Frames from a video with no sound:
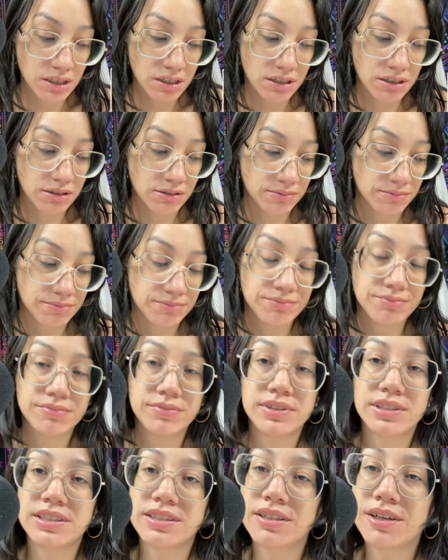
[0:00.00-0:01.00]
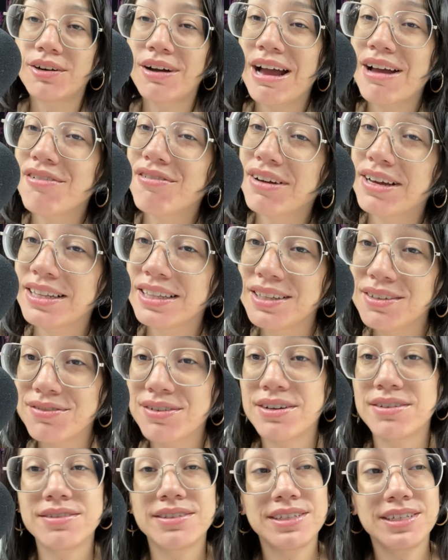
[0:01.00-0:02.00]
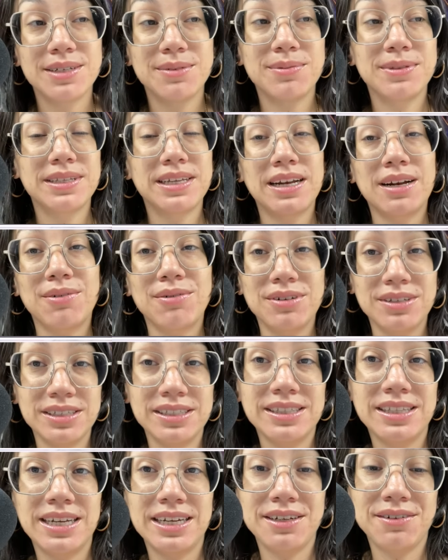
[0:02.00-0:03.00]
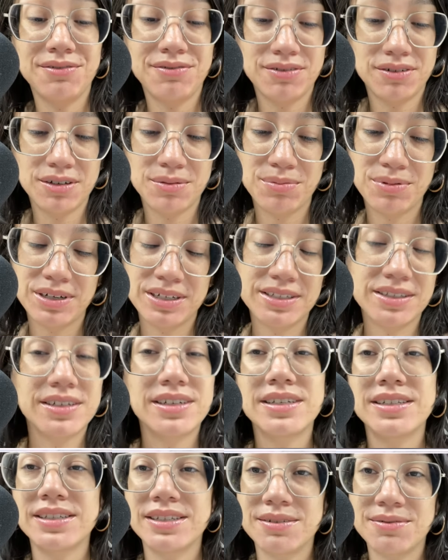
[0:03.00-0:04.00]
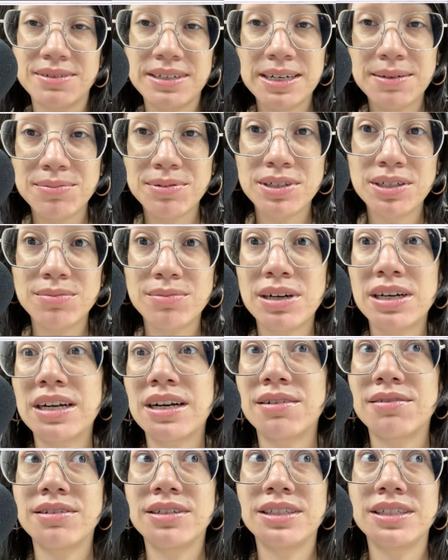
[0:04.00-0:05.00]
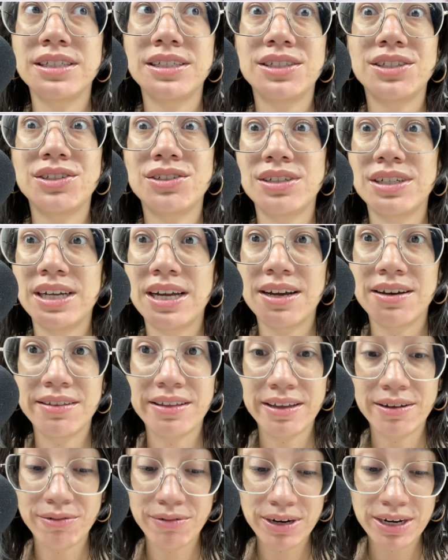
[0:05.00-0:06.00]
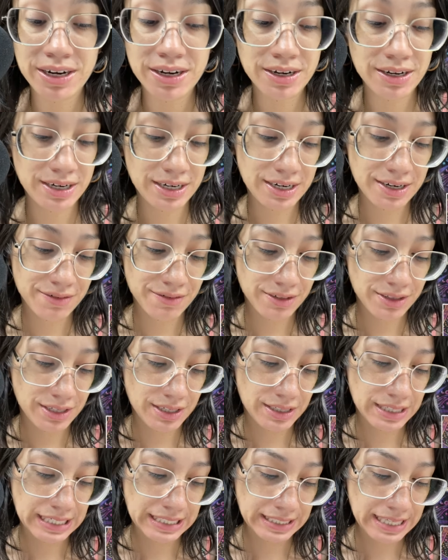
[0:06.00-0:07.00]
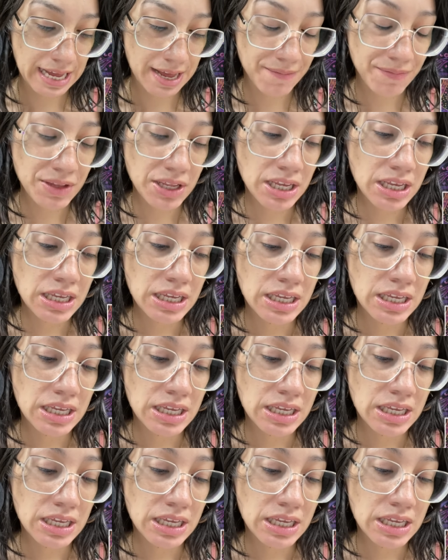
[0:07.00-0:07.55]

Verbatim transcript: um, so I finally found tips that I really like for press-ons, and when I put them on, I really enjoy how they wear and everything like that.